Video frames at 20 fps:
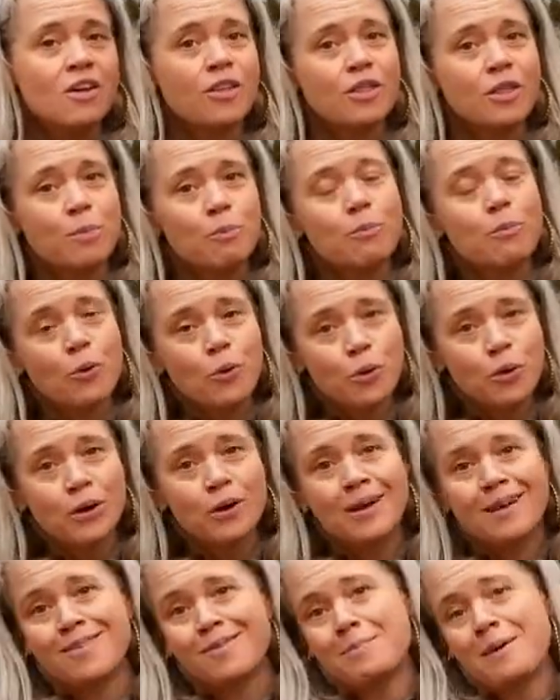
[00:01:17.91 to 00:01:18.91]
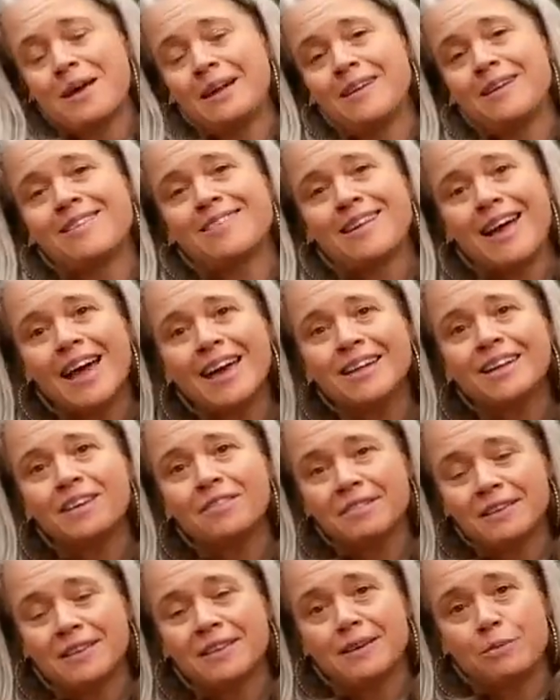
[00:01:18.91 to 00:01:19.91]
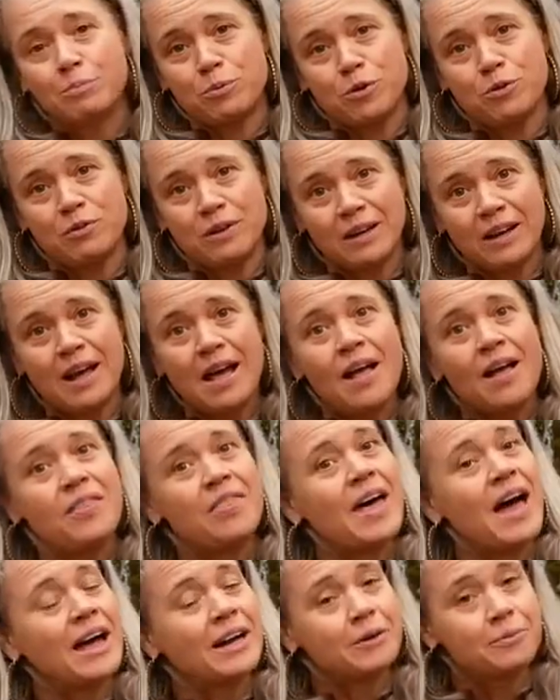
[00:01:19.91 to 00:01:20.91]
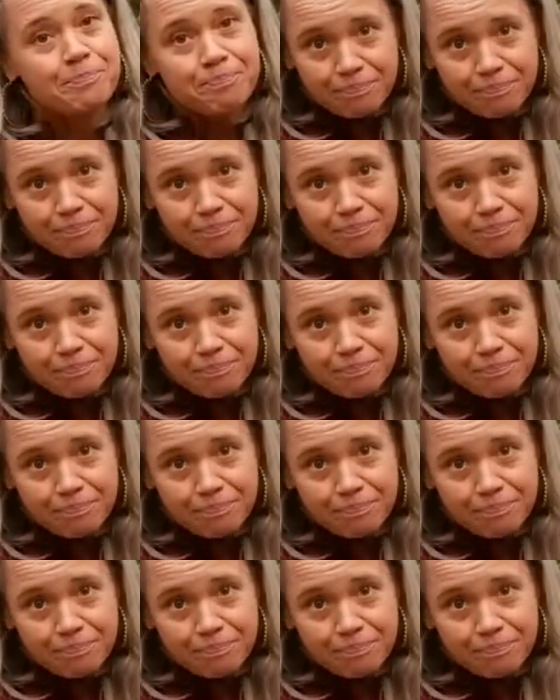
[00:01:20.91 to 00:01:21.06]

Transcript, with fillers: the more it has been scientifically proven that